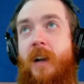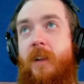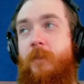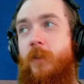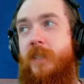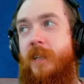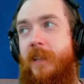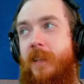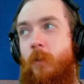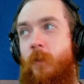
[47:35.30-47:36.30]

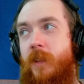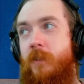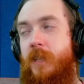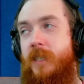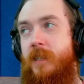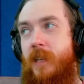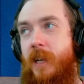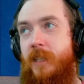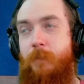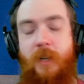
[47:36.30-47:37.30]
unfortunately, the weather doesn't
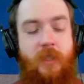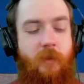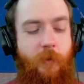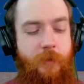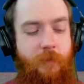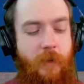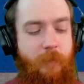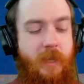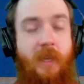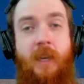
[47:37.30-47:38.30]
take its marching orders from
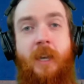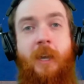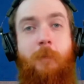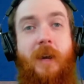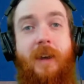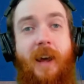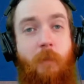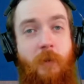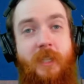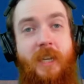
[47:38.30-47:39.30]
me. But I
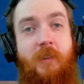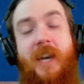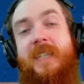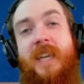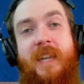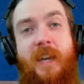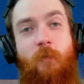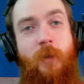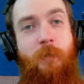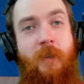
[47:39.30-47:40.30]
appreciate you guys hanging
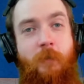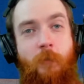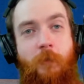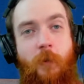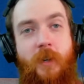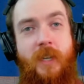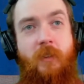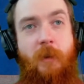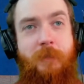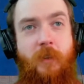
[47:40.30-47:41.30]
out with me for
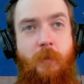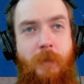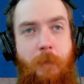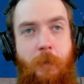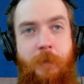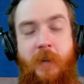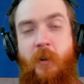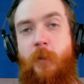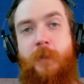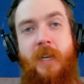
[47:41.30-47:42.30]
another episode of The Maple Pill.
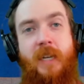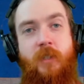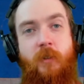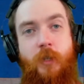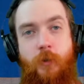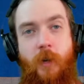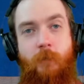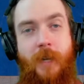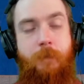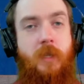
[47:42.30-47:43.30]
Hope you guys are enjoying
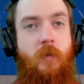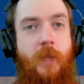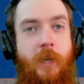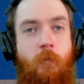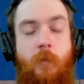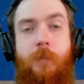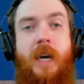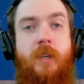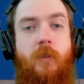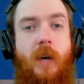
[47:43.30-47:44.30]
what I'm doing here.
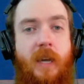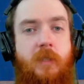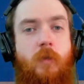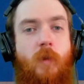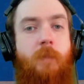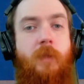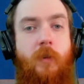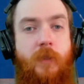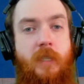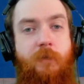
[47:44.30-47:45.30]
Reminder, I do
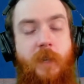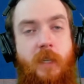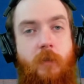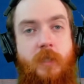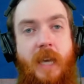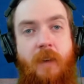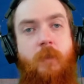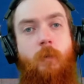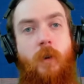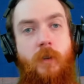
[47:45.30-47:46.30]
upload these videos
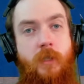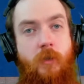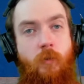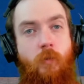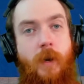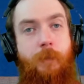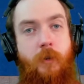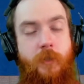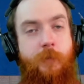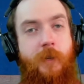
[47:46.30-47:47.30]
afterwards to
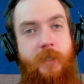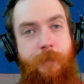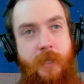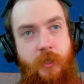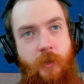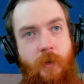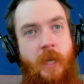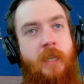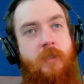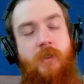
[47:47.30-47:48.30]
Rumble as well as BitChute,
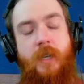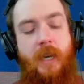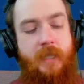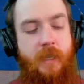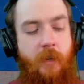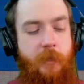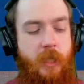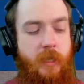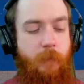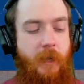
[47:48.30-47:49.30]
so you guys can always
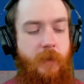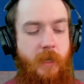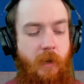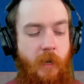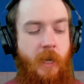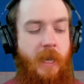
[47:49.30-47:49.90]
check them out there.